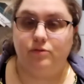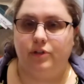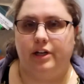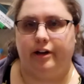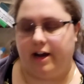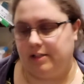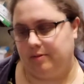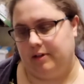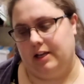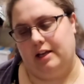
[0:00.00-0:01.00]
really
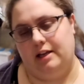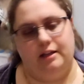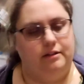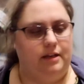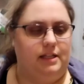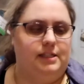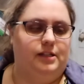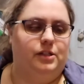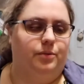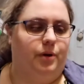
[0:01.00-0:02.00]
grasping that. It
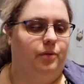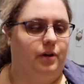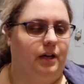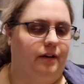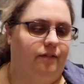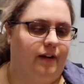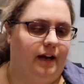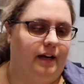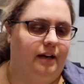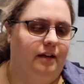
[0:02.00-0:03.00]
seems to be working
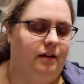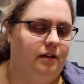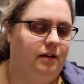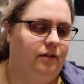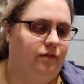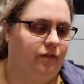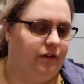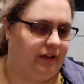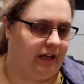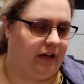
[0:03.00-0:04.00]
fine for
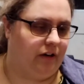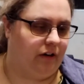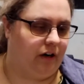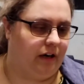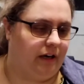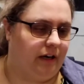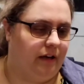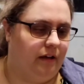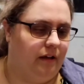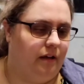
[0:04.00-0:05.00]
kindergarten.
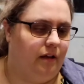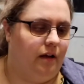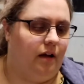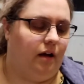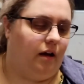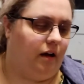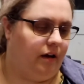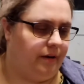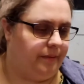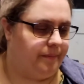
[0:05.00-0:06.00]

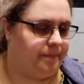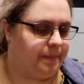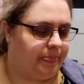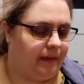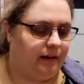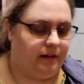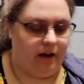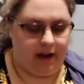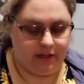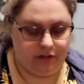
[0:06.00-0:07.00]

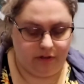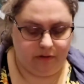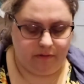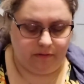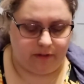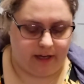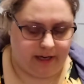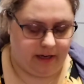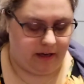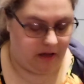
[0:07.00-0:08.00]
Now I do
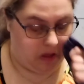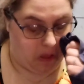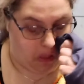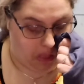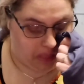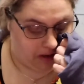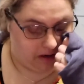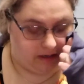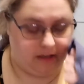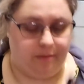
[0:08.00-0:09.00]
like The
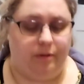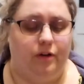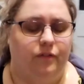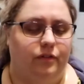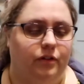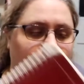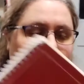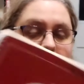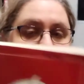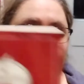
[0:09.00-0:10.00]
Good and the Beautiful
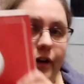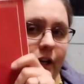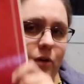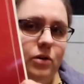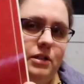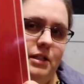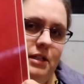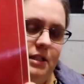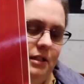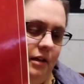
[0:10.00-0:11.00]
handwriting
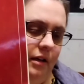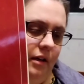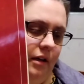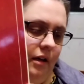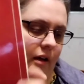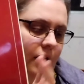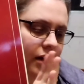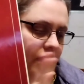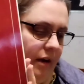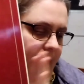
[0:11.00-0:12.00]
courses.
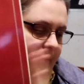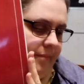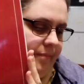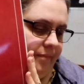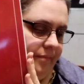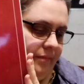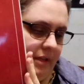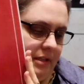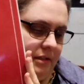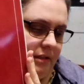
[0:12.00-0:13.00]
I
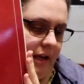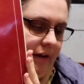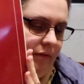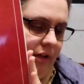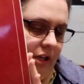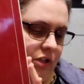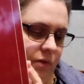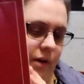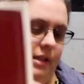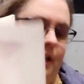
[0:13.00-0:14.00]
really
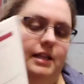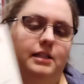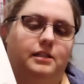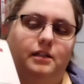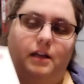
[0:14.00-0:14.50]
enjoy these.